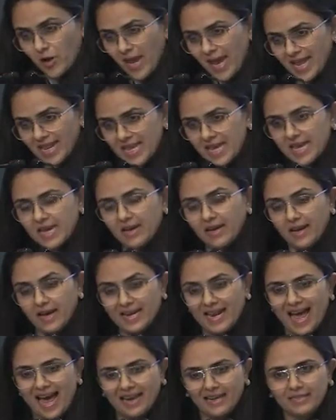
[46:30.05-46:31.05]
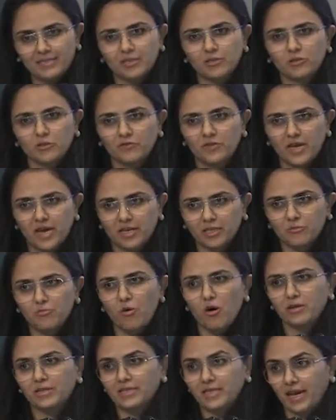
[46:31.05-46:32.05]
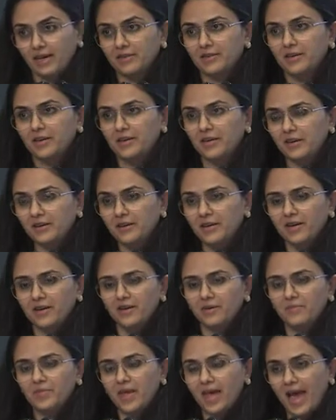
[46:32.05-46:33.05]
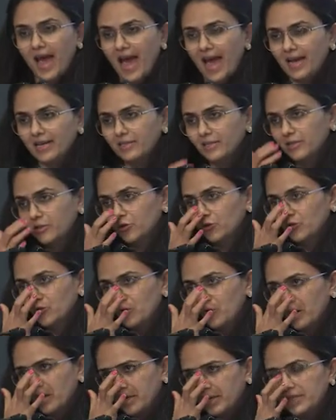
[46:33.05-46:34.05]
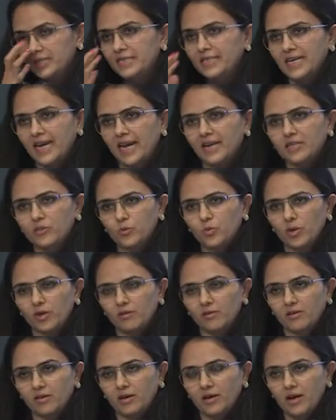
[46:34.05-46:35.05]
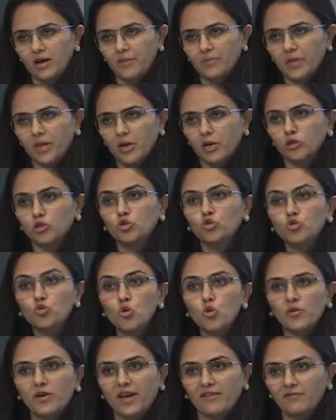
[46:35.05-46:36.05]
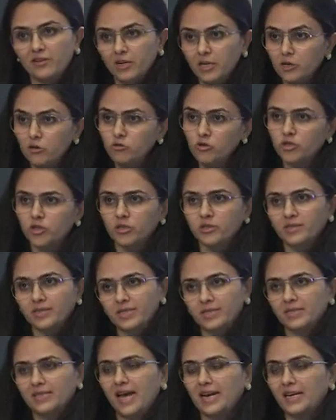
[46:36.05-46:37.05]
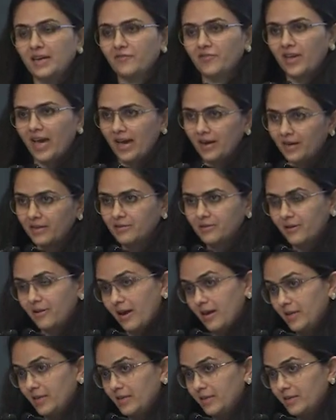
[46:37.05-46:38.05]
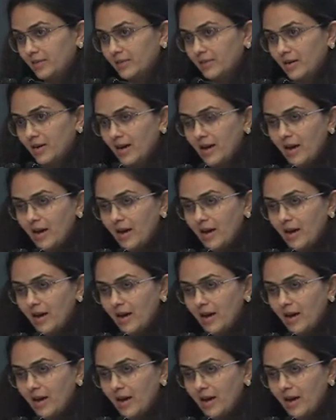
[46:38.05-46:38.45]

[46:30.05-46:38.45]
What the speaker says: Any analysis of the export sector in India has to contend with two revolutions that have characterized